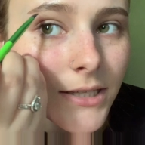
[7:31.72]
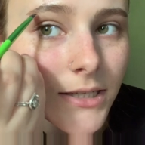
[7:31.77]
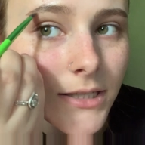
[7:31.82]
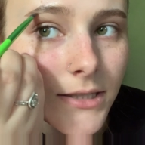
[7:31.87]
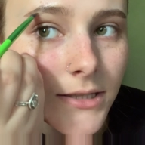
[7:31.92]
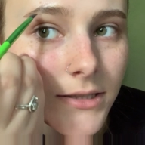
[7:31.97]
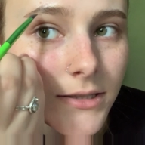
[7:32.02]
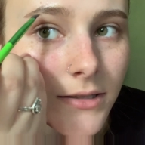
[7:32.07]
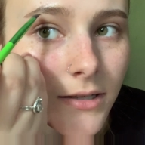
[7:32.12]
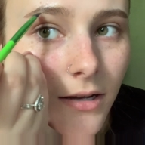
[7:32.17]

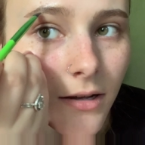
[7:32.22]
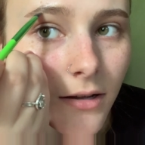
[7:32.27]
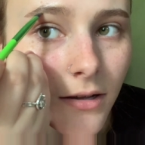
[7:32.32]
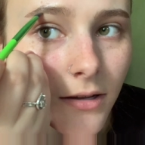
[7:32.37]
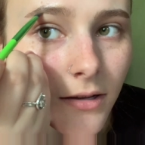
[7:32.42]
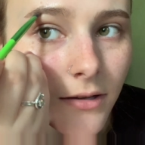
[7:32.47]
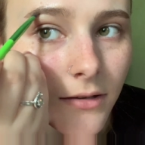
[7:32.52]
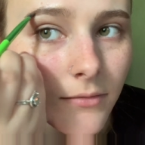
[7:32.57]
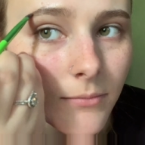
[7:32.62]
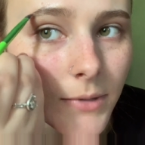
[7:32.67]
It's
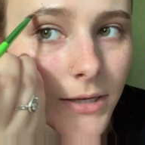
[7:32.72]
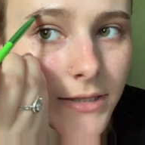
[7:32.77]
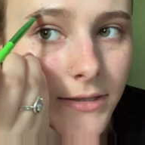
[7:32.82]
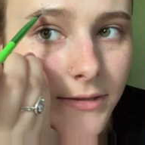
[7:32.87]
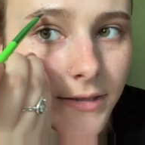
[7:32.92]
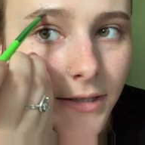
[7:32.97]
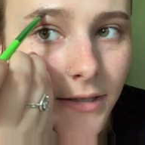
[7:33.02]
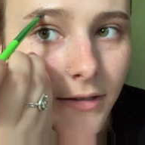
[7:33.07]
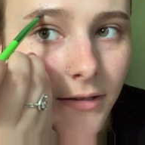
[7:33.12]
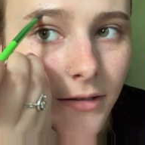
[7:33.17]
gone, my
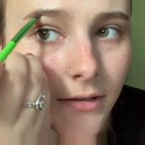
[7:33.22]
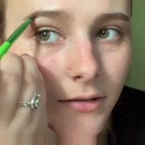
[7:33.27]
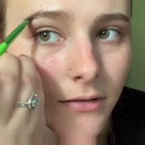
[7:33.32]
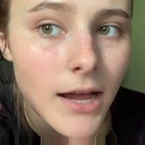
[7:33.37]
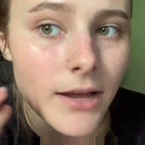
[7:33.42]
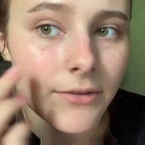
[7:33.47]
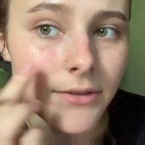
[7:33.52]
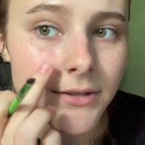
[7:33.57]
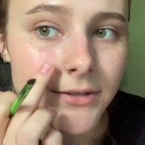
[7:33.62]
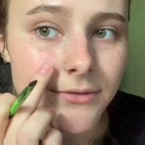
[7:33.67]
zit.
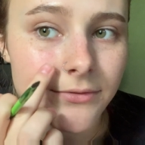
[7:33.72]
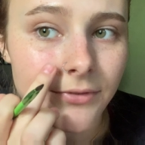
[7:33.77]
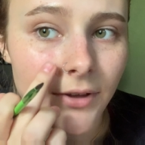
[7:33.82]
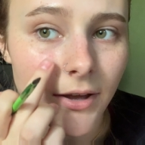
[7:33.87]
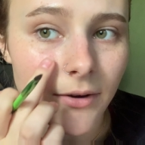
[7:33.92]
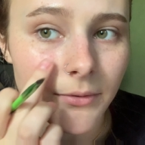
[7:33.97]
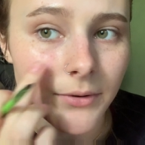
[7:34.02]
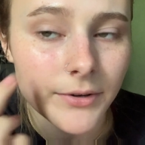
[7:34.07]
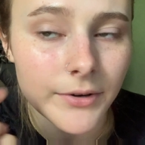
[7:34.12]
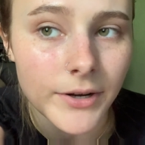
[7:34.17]
I have this
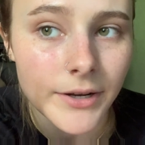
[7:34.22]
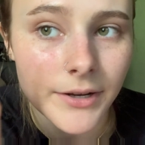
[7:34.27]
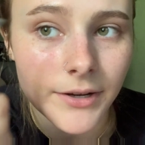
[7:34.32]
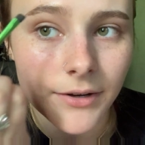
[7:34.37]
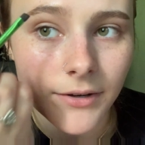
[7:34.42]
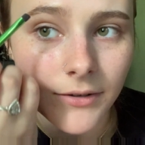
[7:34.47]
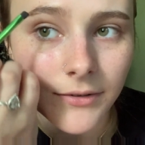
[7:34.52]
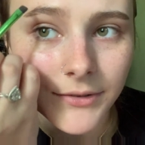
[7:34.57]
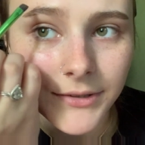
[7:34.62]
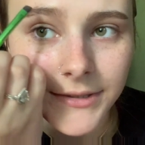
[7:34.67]
fat one right
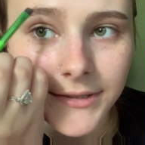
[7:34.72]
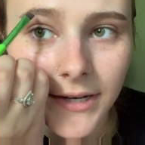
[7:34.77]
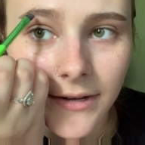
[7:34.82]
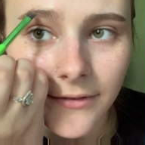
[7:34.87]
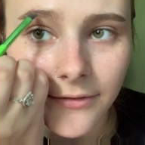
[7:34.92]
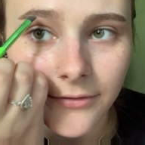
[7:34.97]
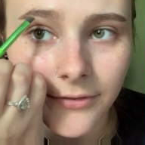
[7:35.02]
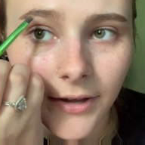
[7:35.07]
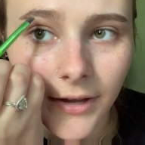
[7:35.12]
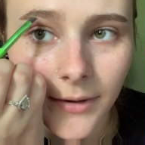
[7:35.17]
here. Well, it's
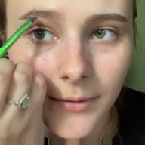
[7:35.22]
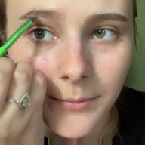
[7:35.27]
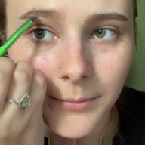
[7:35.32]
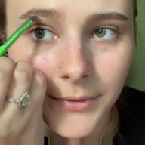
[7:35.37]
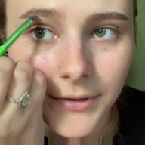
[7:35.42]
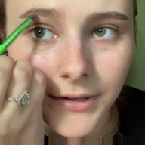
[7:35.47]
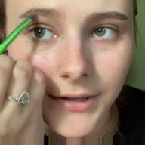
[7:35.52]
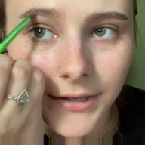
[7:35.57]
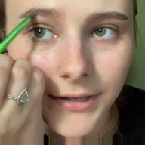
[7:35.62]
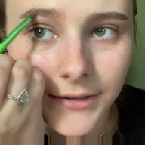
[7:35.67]
not fat,
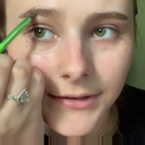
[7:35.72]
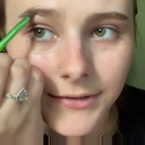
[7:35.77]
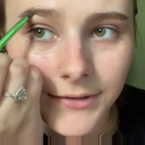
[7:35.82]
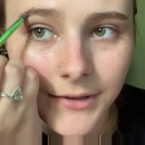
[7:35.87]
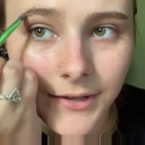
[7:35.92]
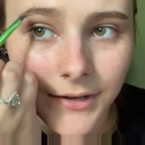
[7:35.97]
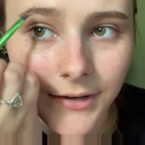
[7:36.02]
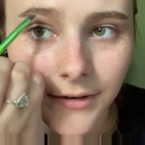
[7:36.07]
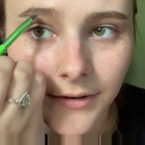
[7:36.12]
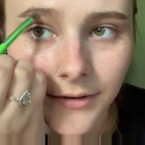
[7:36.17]
but like it's
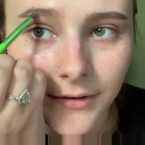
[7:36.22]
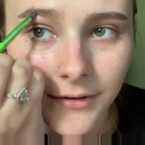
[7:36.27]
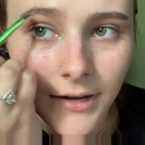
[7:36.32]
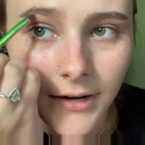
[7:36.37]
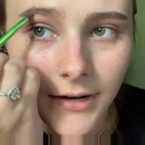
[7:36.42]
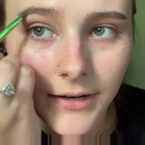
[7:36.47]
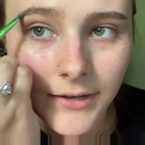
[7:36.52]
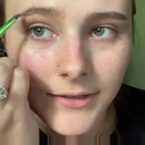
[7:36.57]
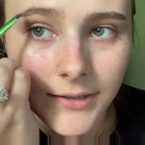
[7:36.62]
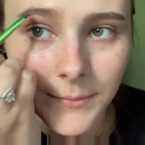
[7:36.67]
there.
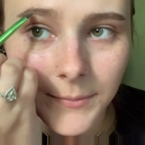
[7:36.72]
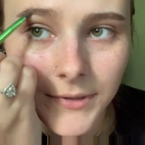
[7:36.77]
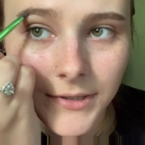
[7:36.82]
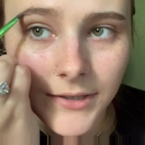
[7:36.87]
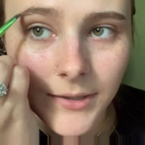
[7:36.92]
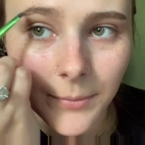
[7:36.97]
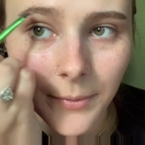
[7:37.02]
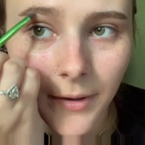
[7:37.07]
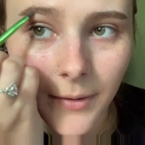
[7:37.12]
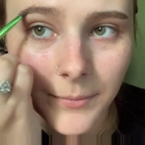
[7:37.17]
And I attempted
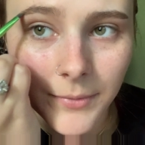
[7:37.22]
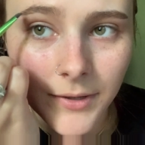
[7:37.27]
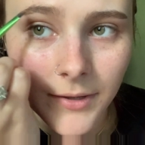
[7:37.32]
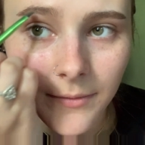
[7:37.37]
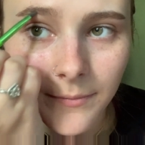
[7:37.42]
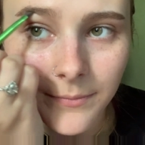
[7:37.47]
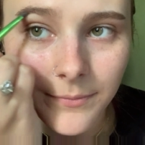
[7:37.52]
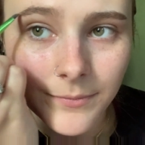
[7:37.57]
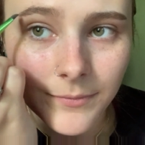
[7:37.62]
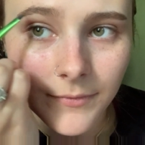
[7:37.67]
to pop
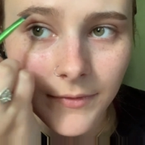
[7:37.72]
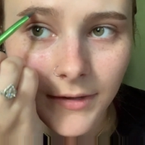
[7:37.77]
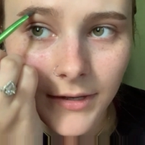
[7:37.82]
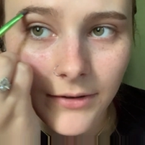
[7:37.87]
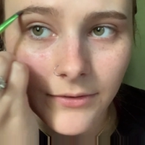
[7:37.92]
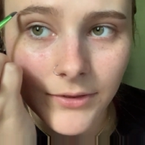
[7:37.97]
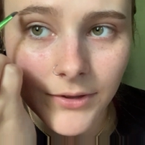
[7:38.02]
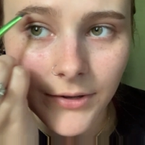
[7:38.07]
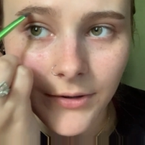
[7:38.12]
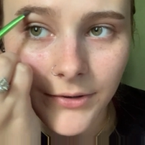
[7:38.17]
it,
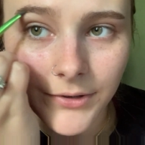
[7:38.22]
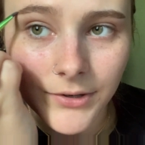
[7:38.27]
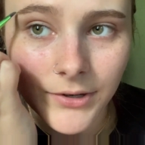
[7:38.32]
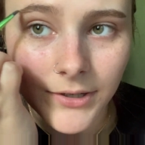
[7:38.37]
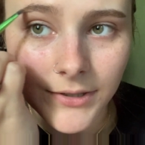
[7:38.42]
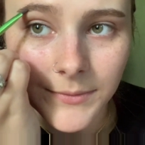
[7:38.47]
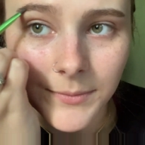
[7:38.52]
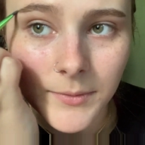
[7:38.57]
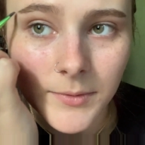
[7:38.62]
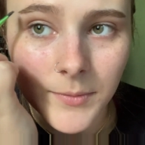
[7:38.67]
even though you're
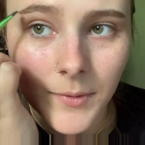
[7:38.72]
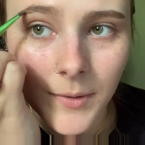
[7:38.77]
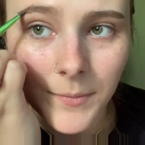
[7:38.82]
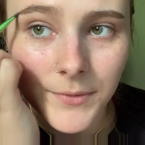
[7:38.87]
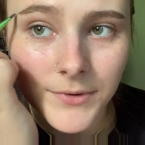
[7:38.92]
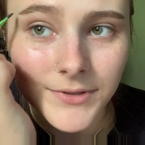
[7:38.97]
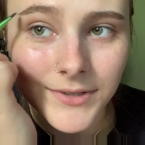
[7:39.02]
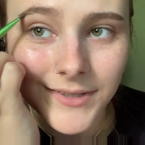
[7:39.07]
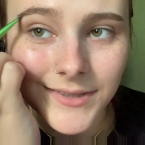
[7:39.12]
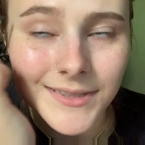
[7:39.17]
not supposed to pop
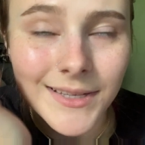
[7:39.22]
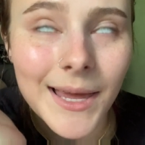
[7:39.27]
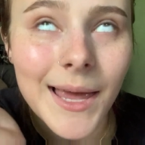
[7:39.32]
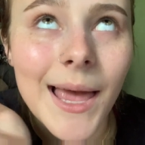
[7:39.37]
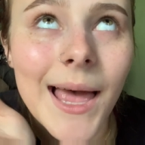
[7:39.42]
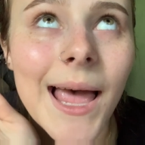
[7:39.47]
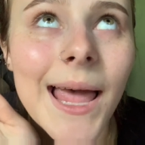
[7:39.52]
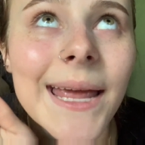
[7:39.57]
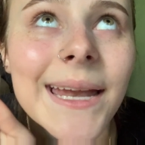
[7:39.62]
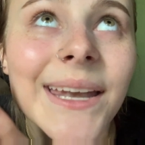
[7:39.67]
your zits.
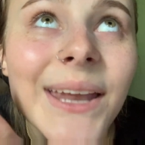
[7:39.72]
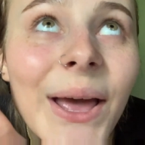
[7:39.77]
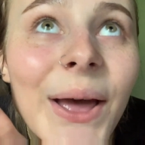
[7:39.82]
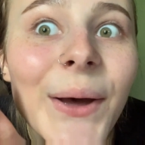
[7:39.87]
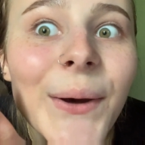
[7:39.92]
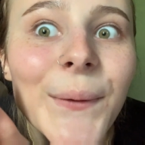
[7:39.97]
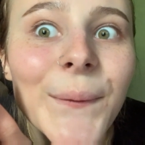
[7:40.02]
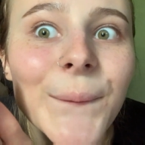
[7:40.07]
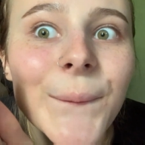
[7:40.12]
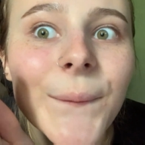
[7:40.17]
I know,